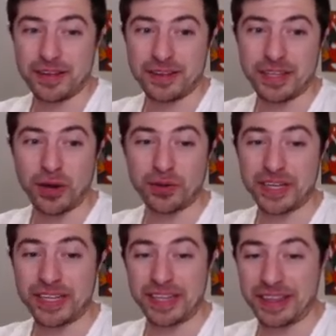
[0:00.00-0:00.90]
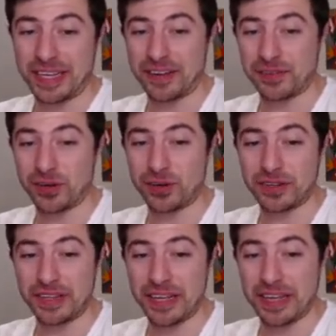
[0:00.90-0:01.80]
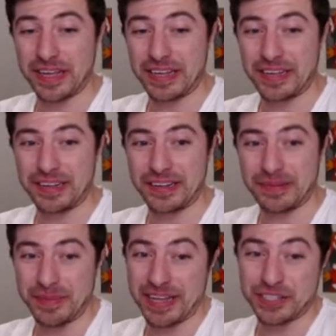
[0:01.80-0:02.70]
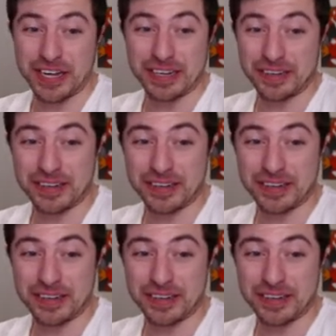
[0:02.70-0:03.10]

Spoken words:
the only other thing I've got there is Mantine.